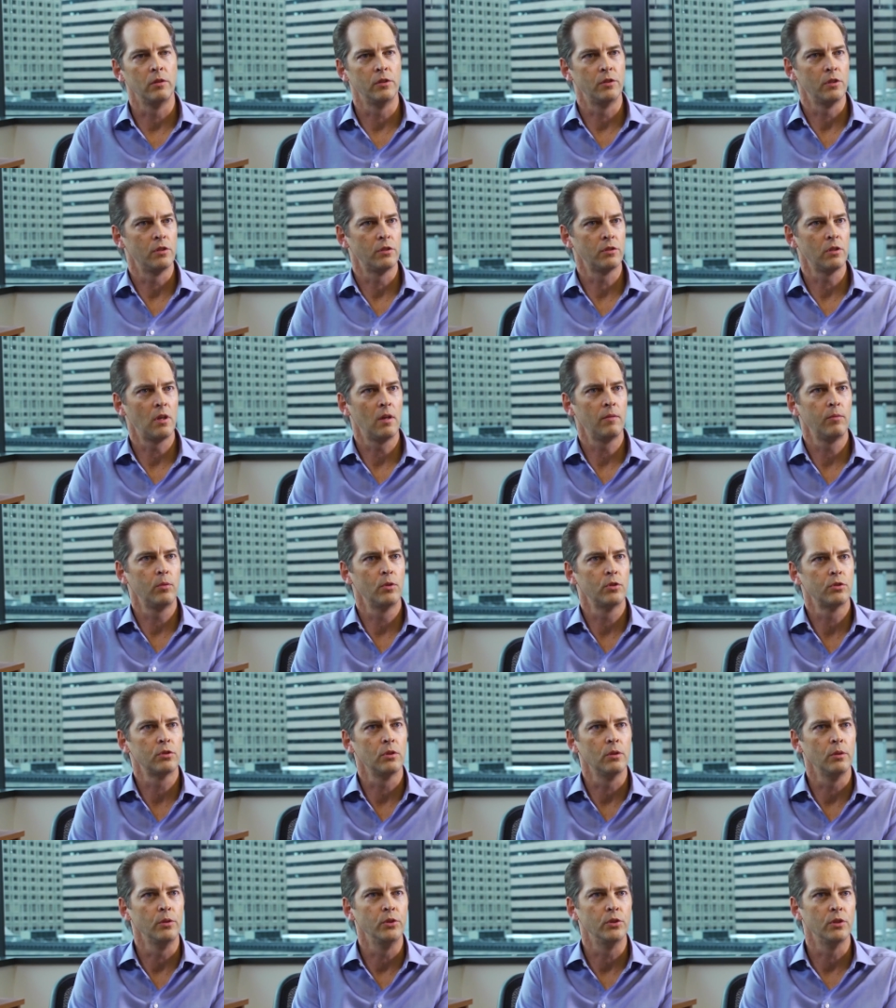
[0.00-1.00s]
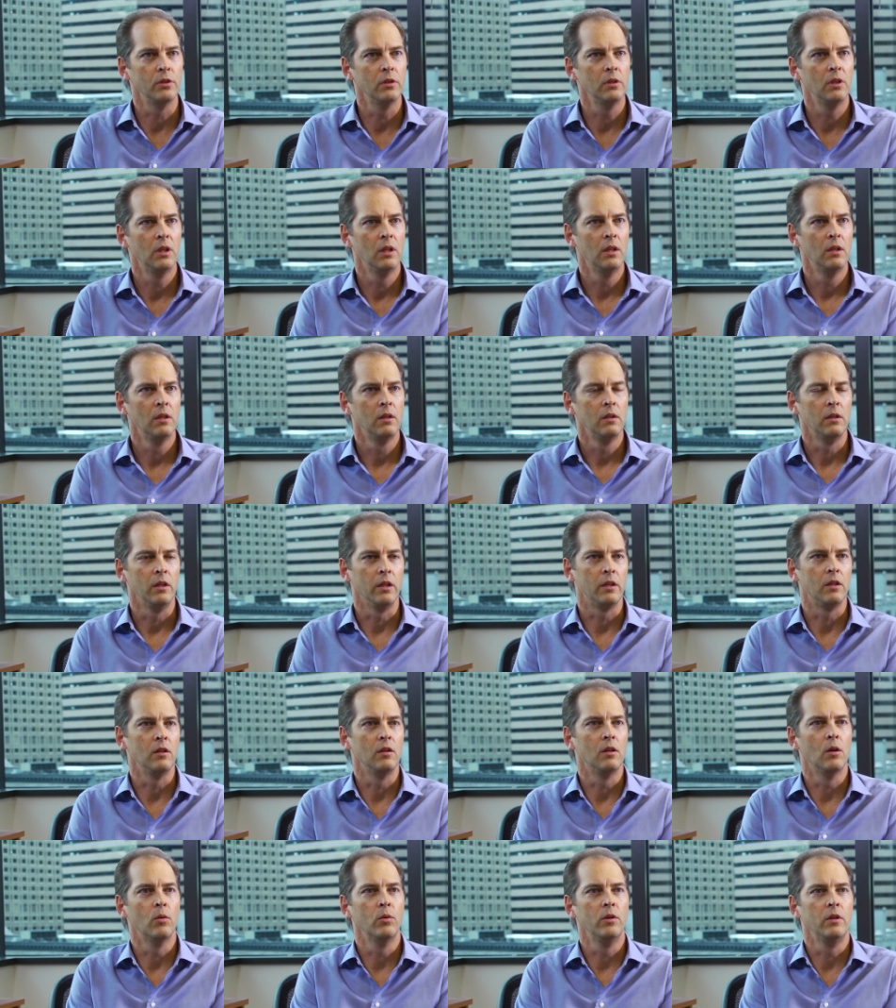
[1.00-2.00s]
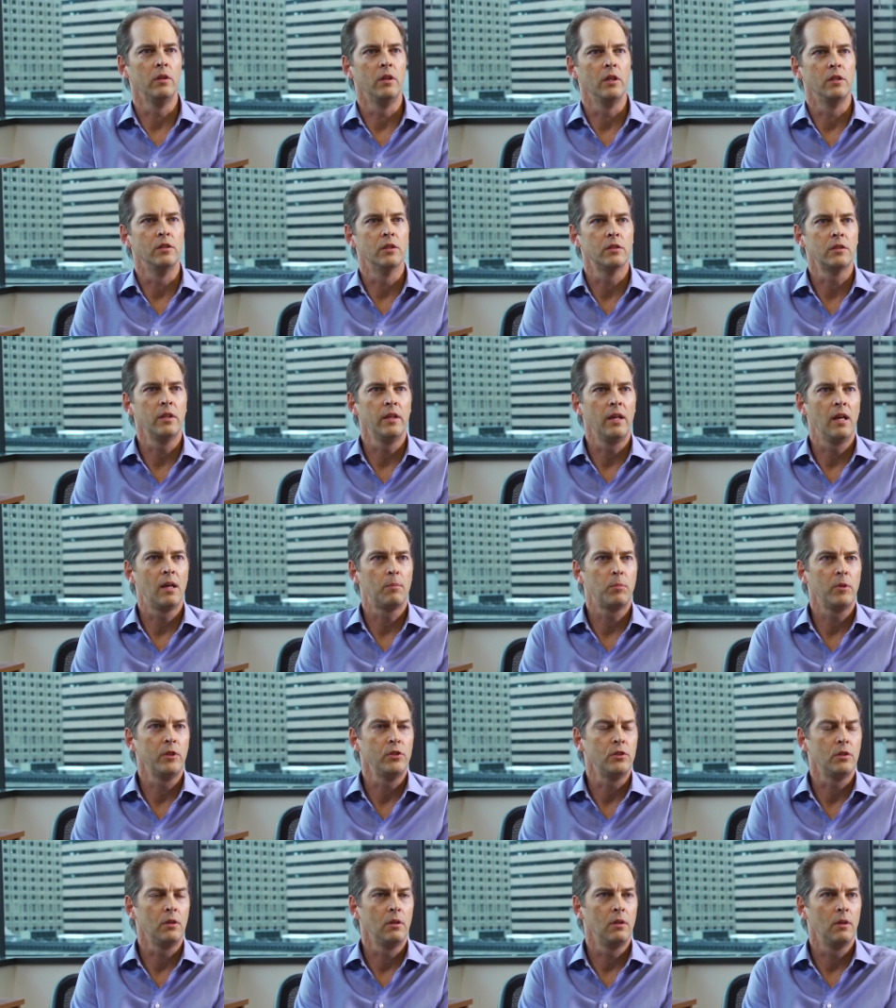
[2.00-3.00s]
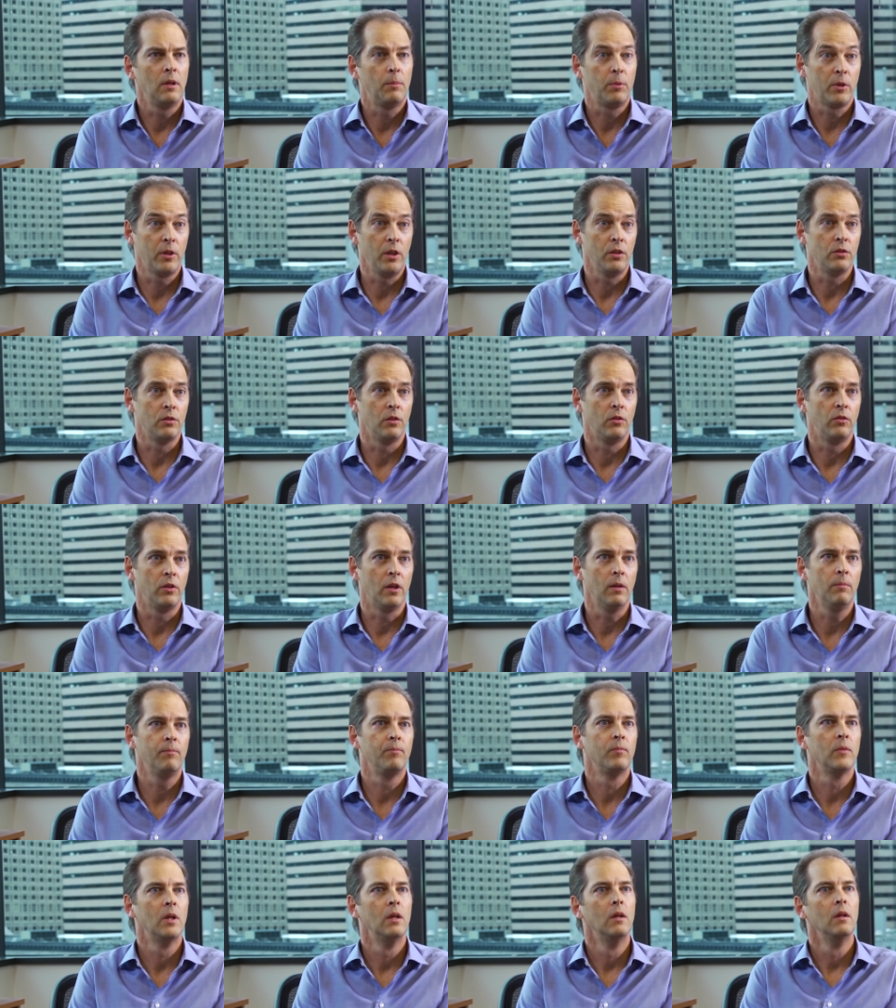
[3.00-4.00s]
It's a software solution that can go into the existing application set.